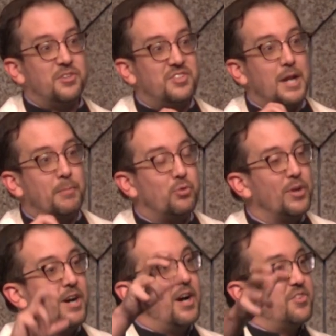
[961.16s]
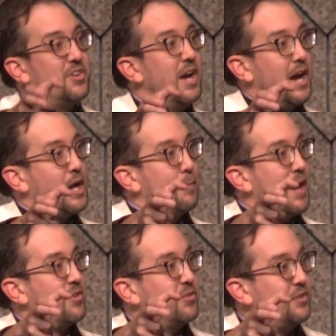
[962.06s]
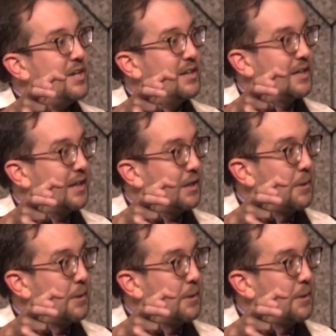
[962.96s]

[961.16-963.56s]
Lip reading: between us and a path of healing.